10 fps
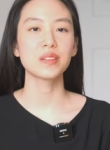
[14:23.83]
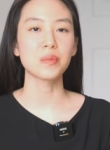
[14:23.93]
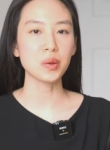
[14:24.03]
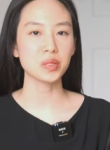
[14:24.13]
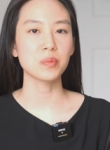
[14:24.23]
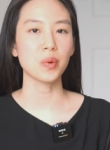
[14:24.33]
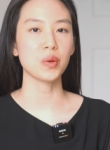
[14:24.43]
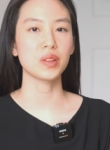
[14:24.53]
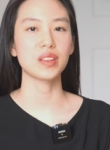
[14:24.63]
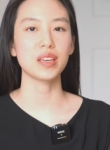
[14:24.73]
the most
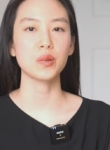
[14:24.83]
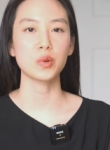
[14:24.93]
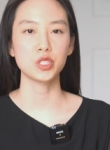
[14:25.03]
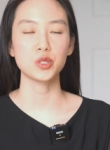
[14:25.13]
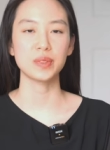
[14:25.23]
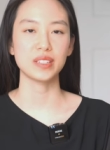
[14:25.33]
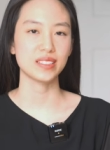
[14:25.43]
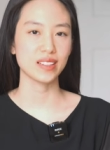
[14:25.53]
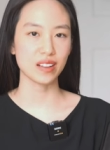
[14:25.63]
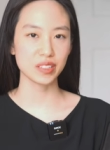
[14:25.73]
important thing which should be
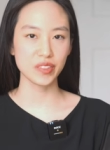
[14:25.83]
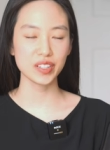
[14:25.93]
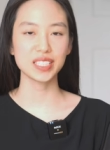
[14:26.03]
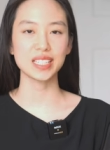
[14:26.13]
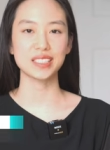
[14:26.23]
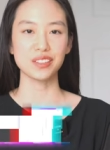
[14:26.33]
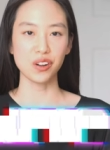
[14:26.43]
discussed first is